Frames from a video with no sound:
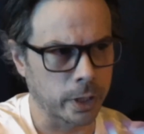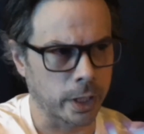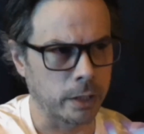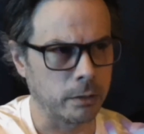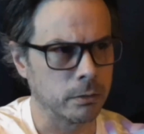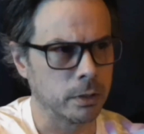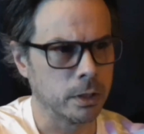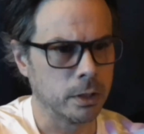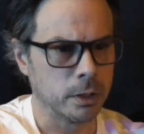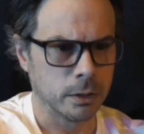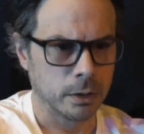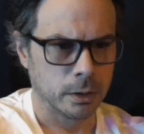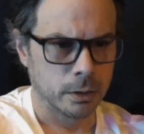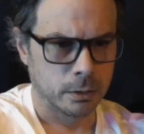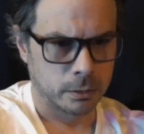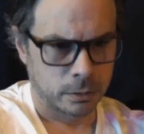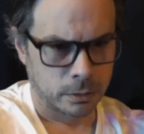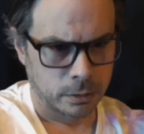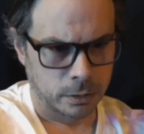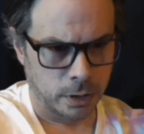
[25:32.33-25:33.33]
Okay.
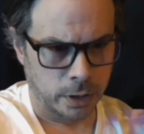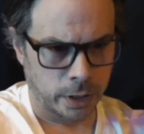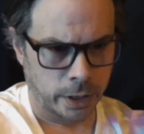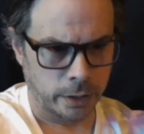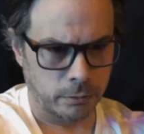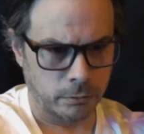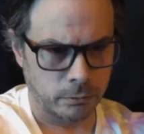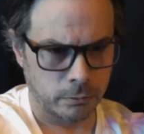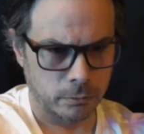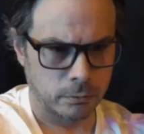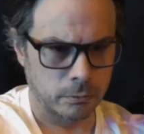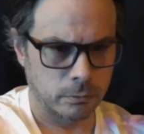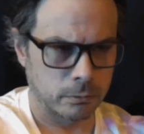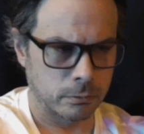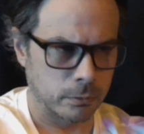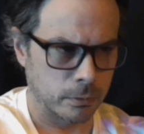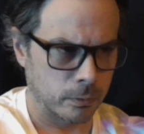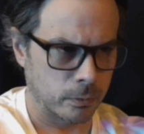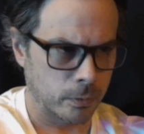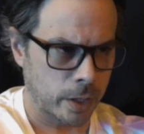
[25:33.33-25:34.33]
I,
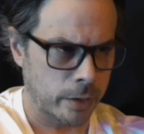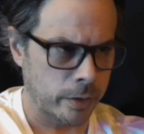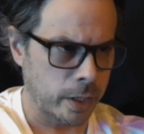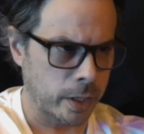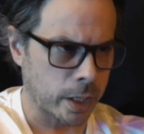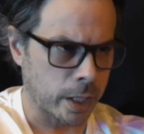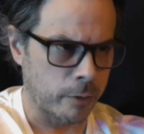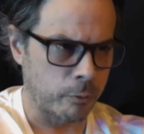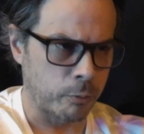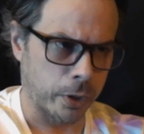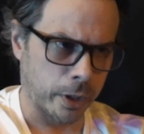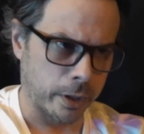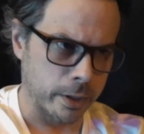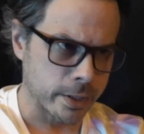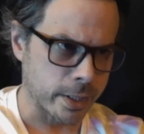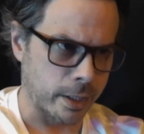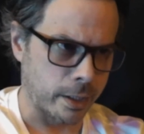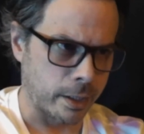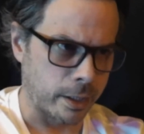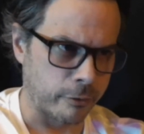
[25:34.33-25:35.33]
I think I
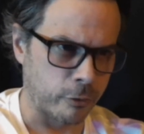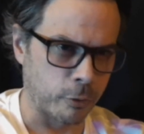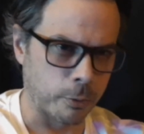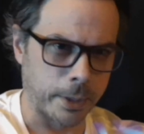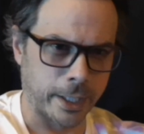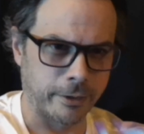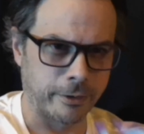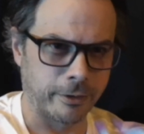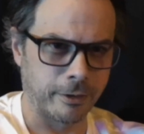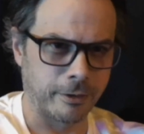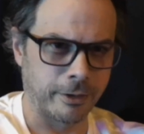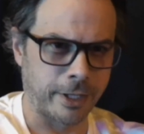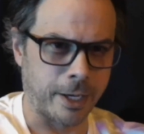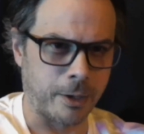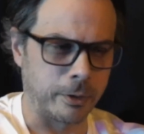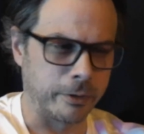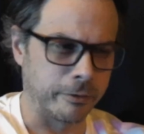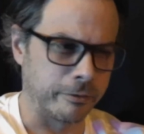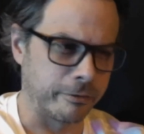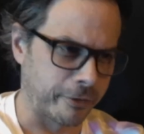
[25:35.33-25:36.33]
probably said enough about
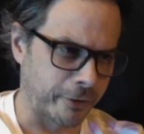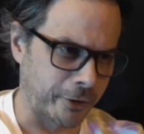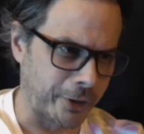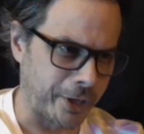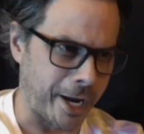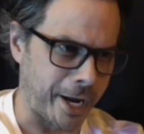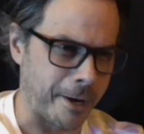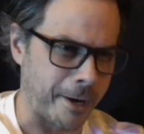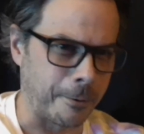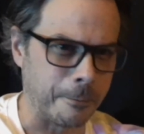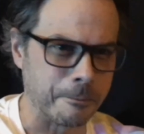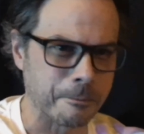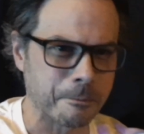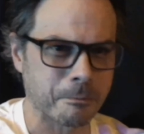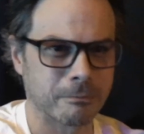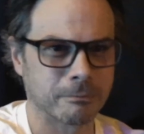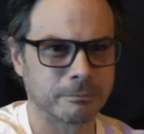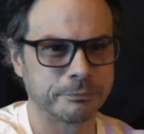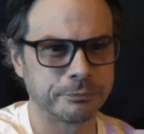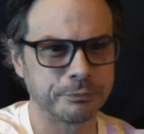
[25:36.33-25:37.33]
that one for now.